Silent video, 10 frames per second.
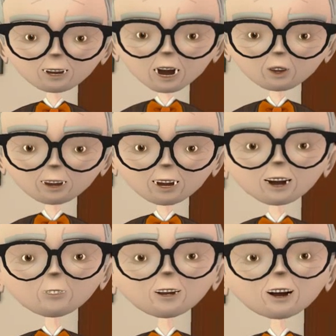know you love
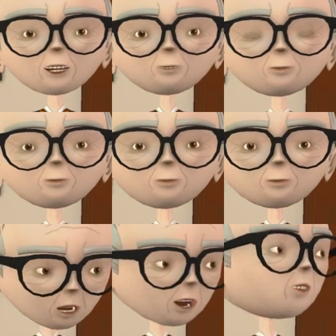your Mac.
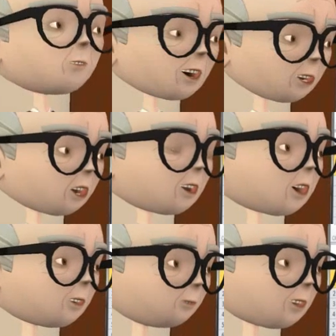That would be
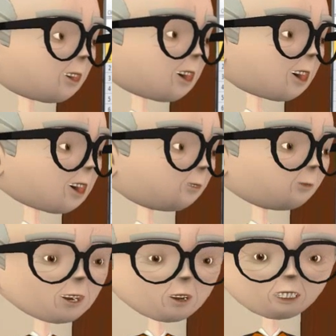excellent, indeed,
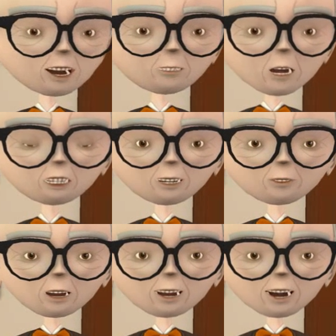but this is most
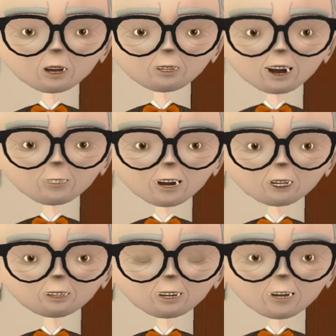definitely a very
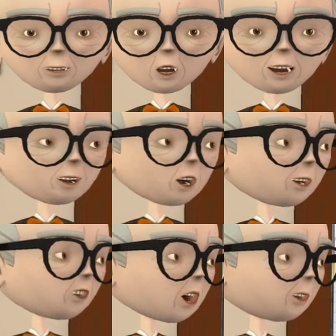big step in the right
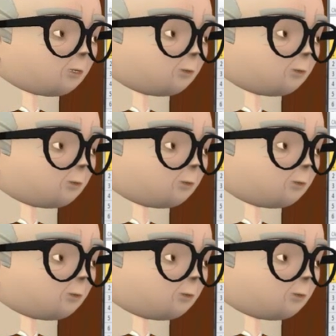direction.